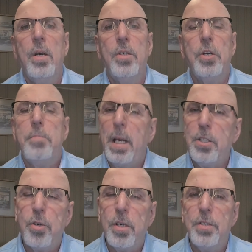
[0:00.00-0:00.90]
So make
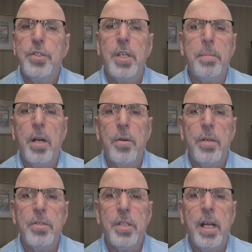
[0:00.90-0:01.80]
sure your zip
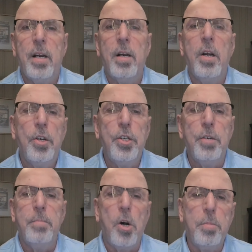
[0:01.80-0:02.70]
code is there,
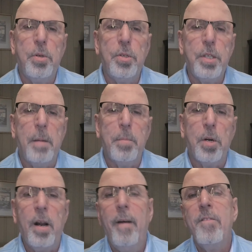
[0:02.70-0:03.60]
your mobile
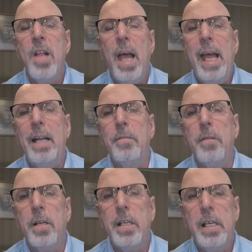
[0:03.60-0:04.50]
number, and
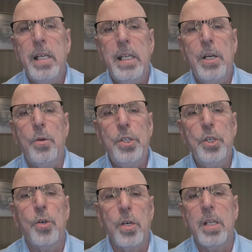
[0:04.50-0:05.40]
you know
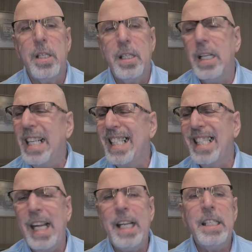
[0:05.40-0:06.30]
your uh,
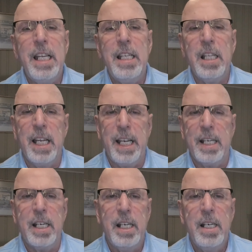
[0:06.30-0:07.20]
LinkedIn
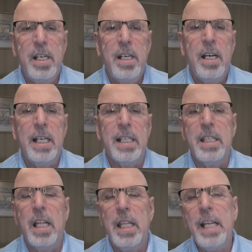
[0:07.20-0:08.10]
link.
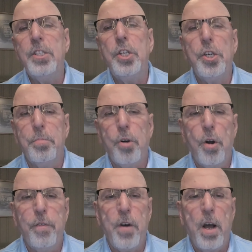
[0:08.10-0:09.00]
The link to your
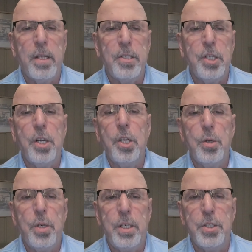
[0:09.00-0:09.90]
profile is
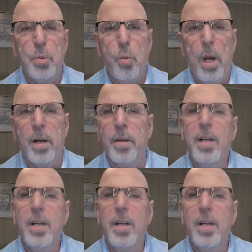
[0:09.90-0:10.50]
included as well.